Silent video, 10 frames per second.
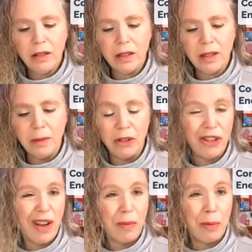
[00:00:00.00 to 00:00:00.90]
Similar
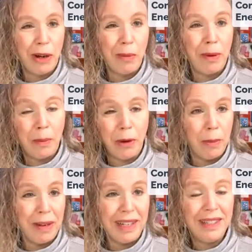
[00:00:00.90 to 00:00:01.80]
to you have prayer
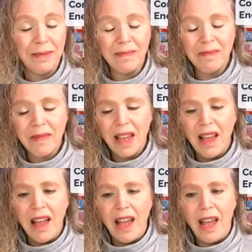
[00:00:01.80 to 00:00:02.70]
beads.
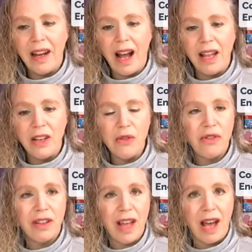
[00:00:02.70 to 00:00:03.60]
And I
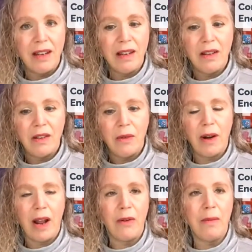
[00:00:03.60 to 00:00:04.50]
used that
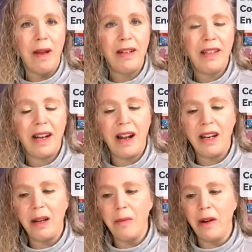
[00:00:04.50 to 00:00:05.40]
when I would meditate on
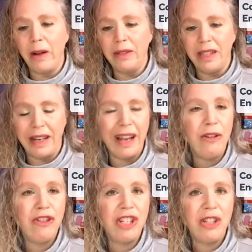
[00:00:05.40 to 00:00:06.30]
him, when I would send
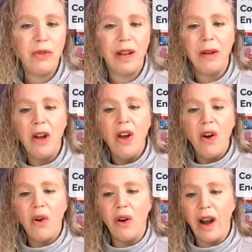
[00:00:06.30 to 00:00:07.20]
energy to him,
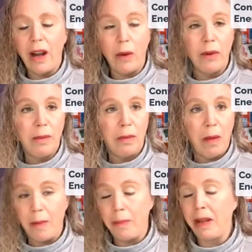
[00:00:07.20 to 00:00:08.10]

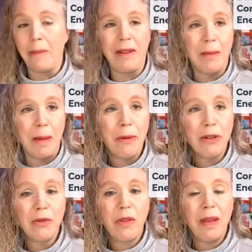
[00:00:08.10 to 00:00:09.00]
I kept it in my
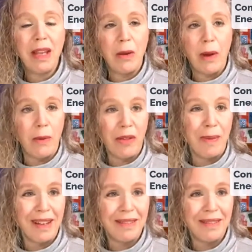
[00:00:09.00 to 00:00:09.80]
purse with me. It went with me.